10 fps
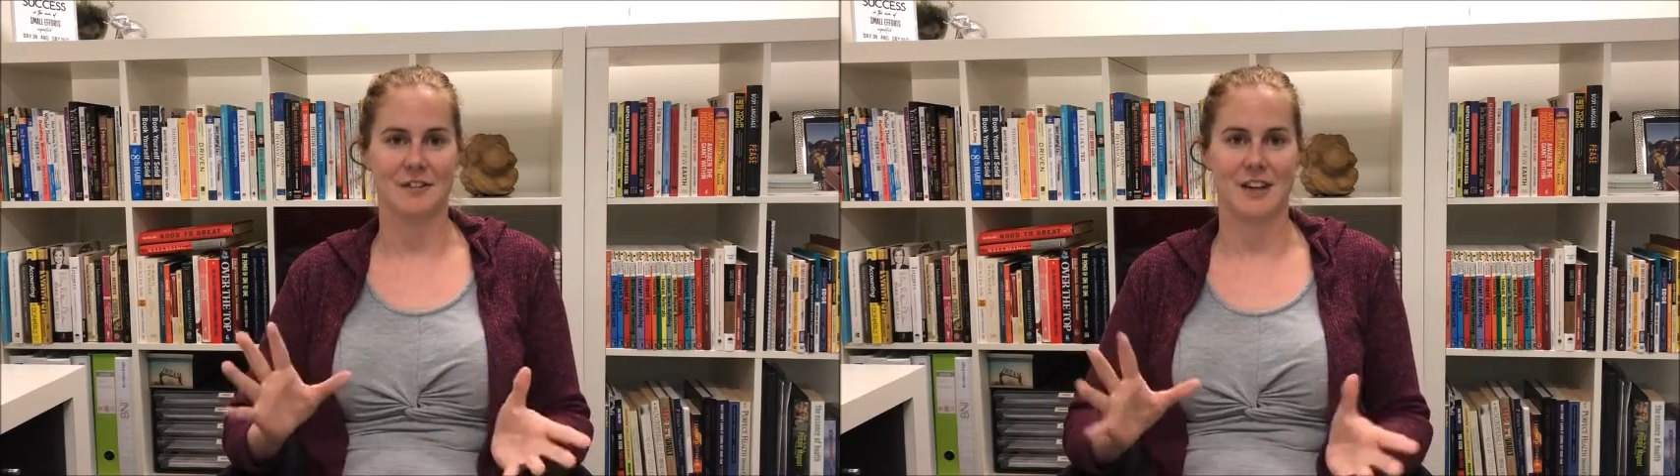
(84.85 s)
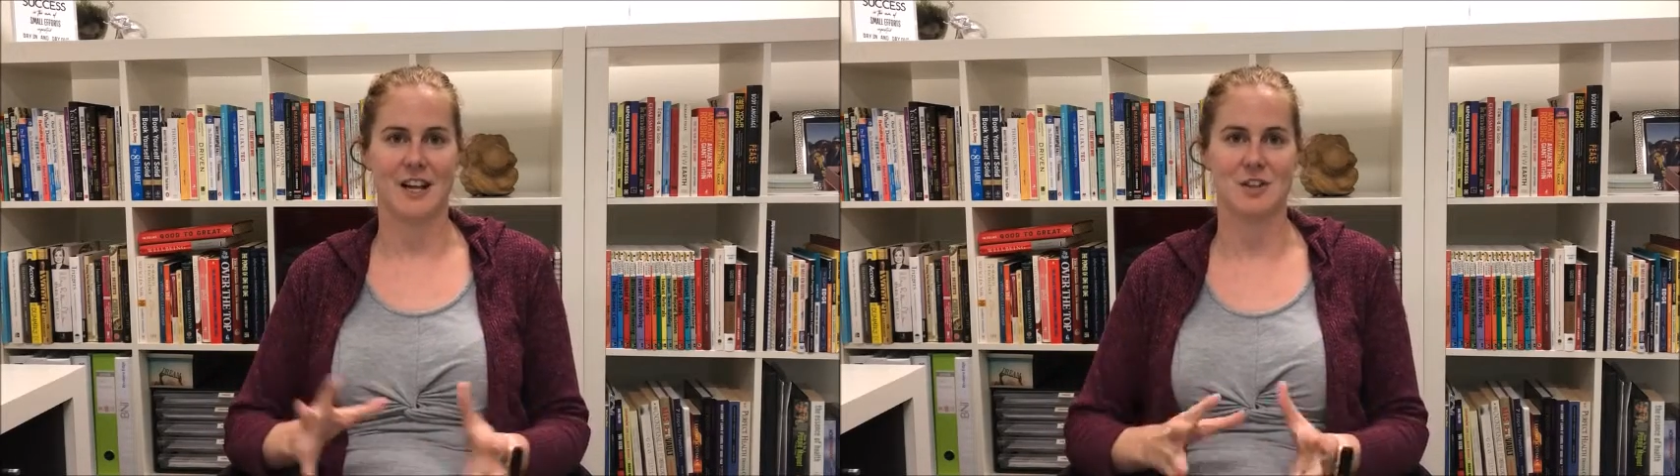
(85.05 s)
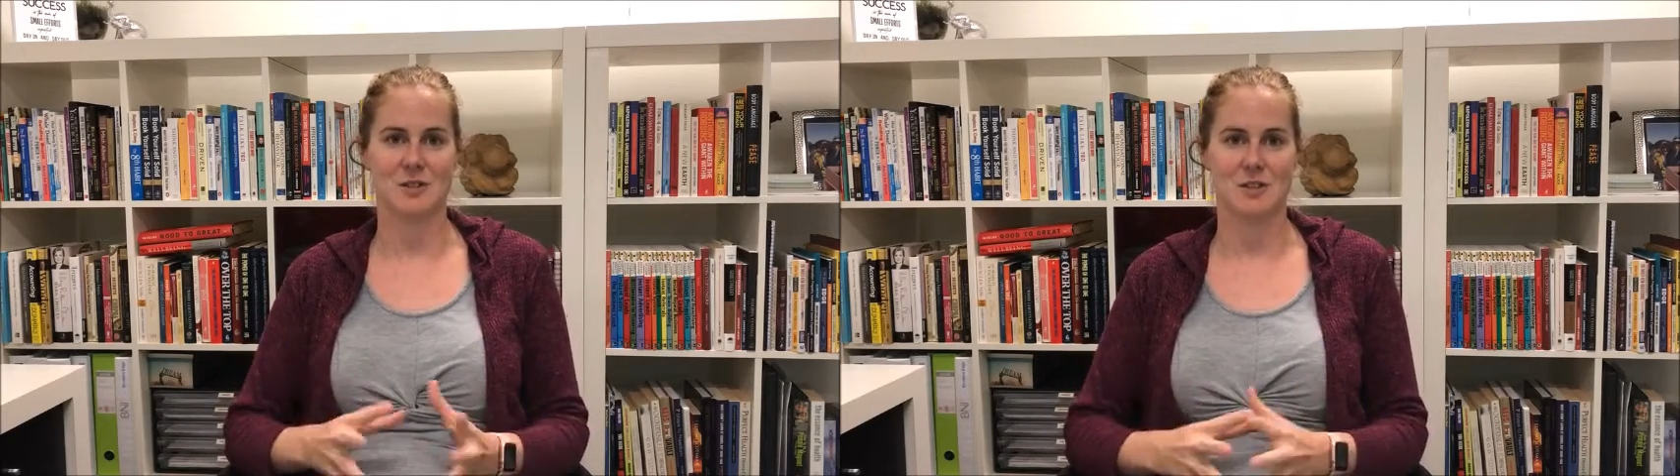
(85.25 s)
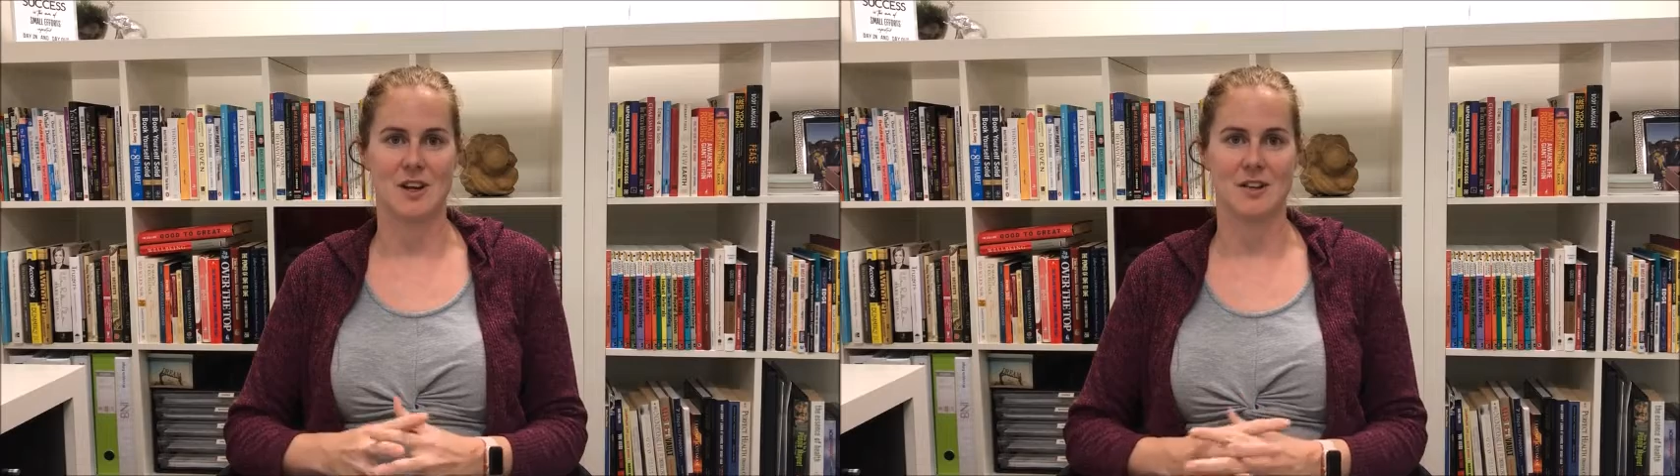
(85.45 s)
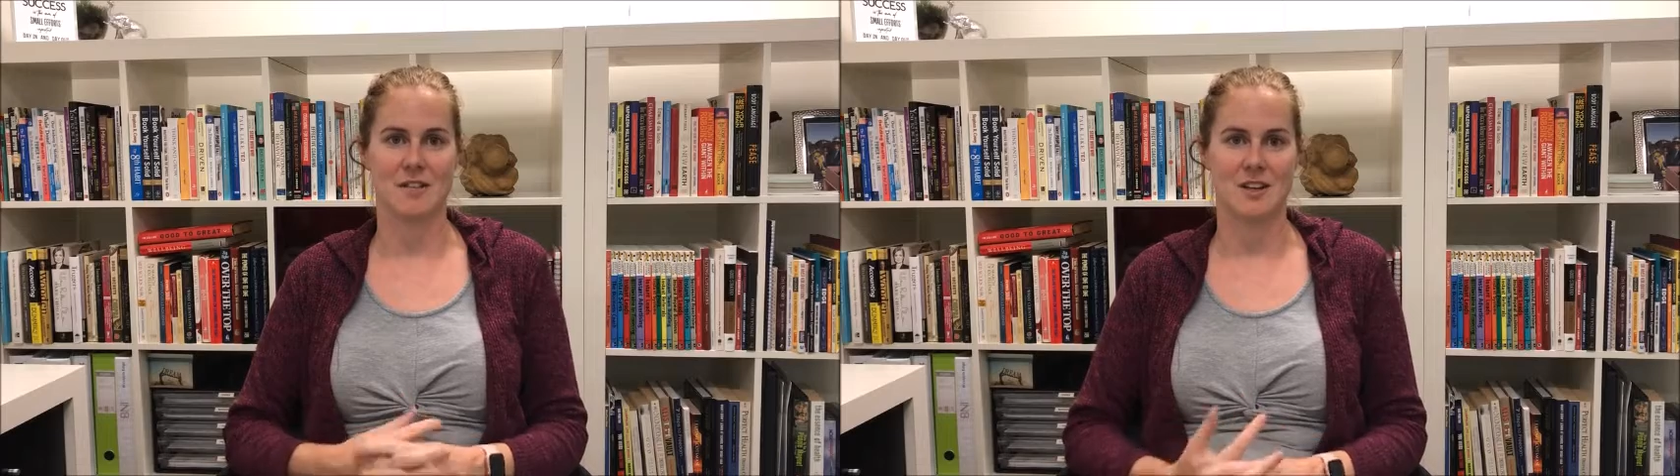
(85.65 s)
financial
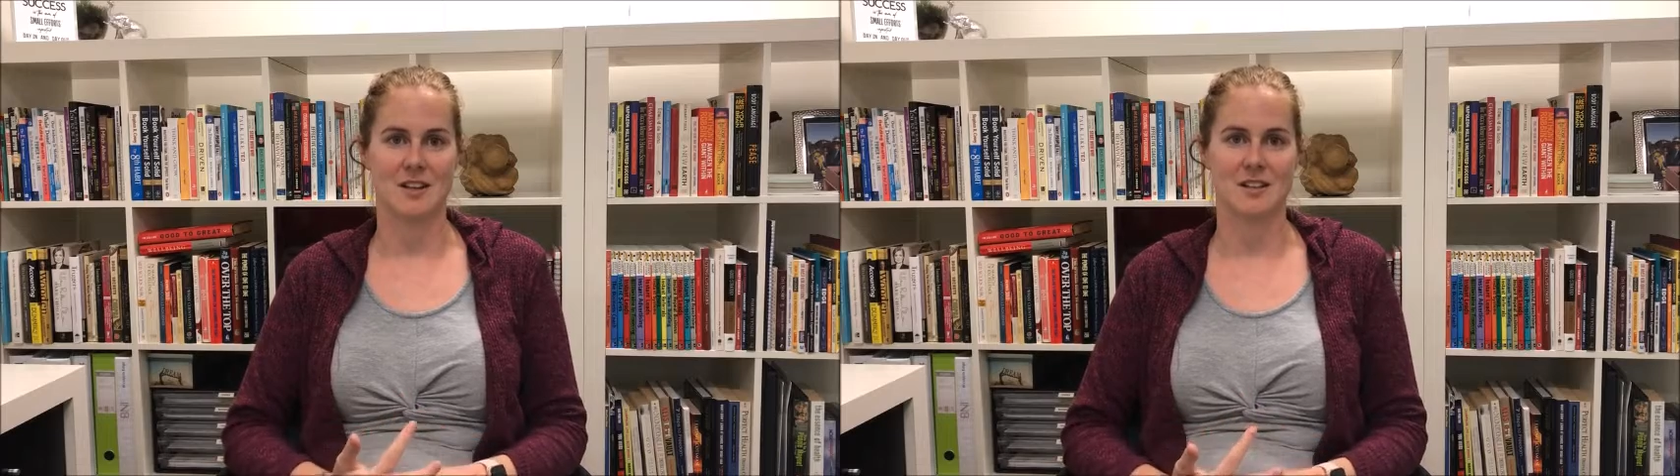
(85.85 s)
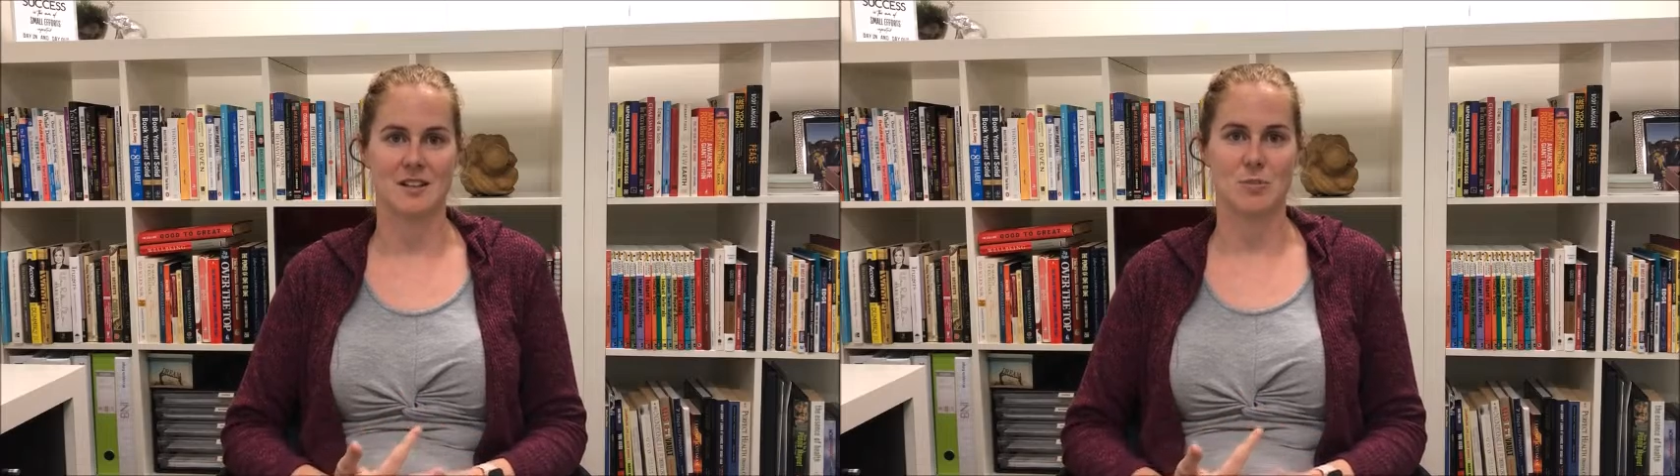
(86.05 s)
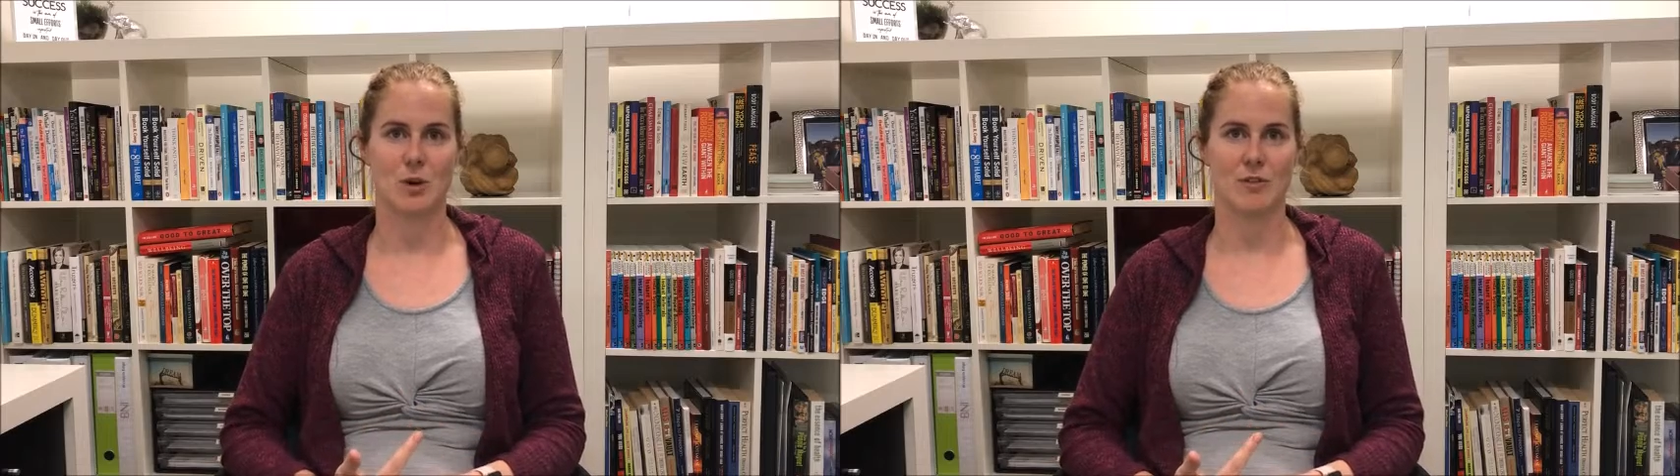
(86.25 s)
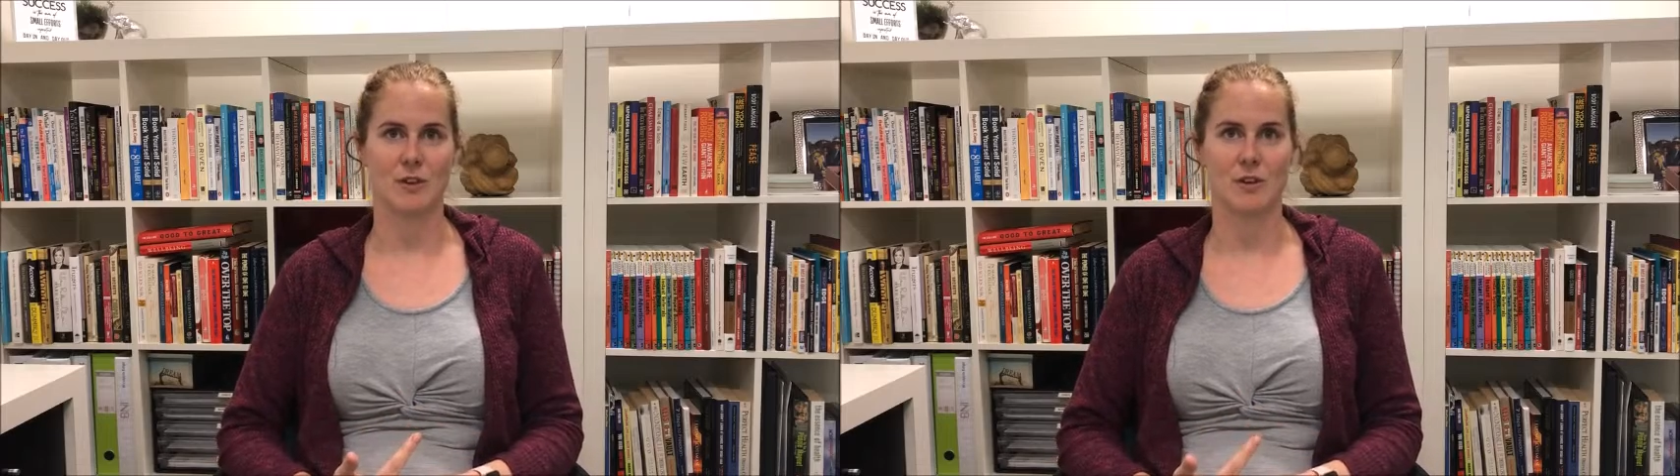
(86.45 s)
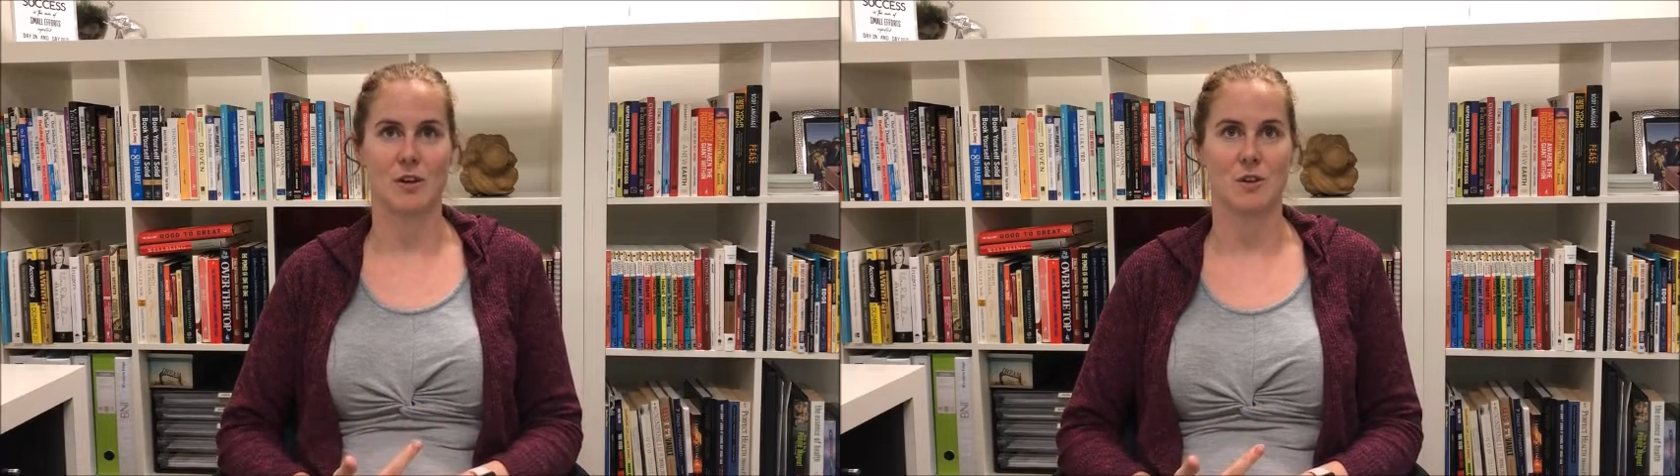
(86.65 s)
side of things, the
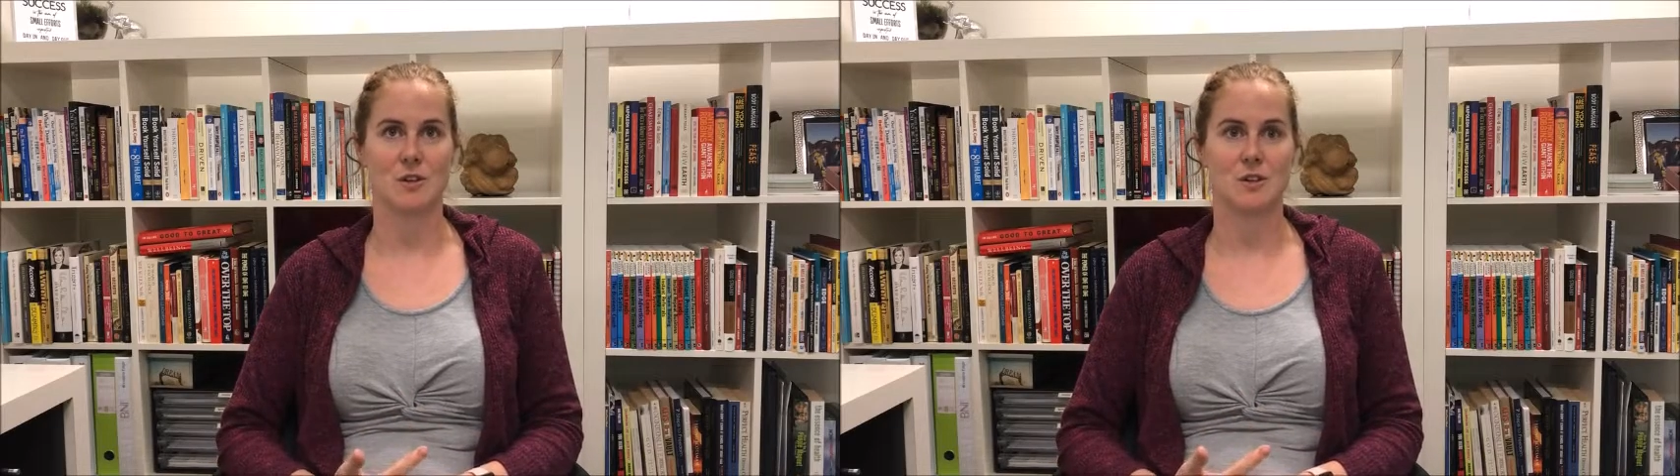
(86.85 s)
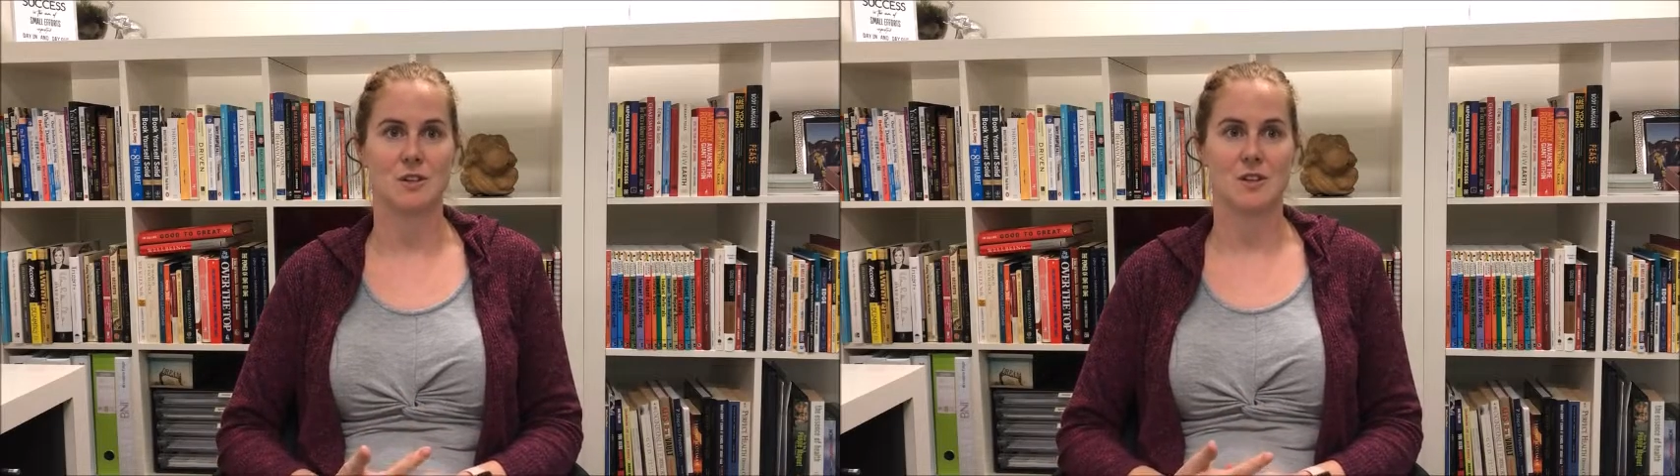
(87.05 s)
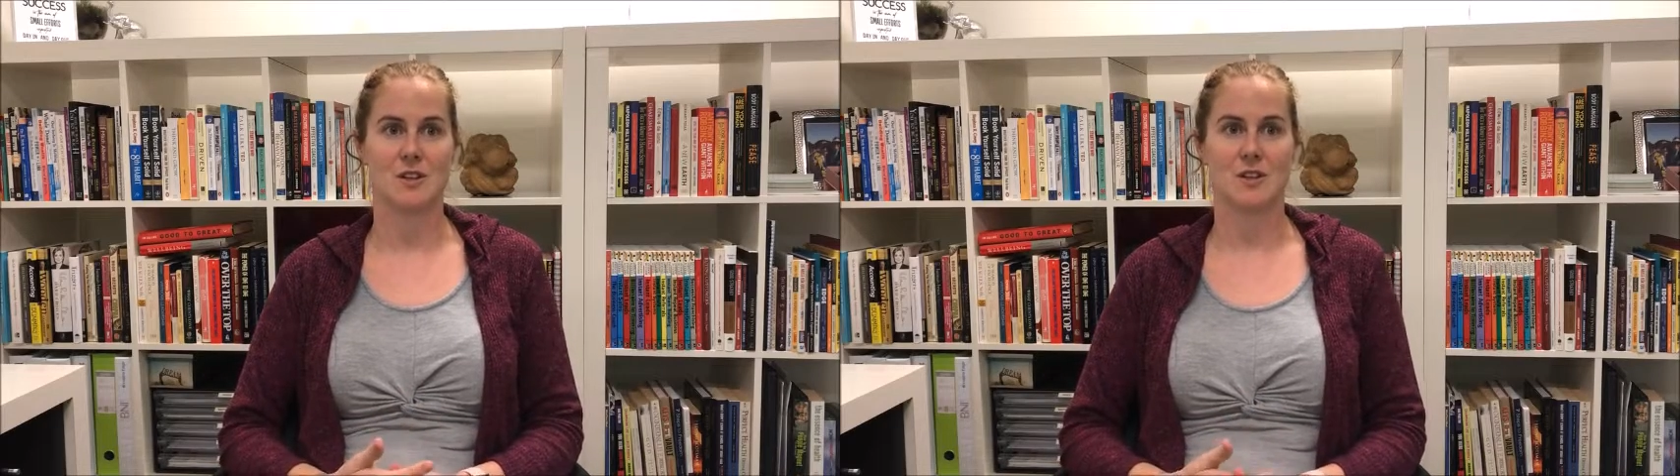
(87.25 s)
profit and loss,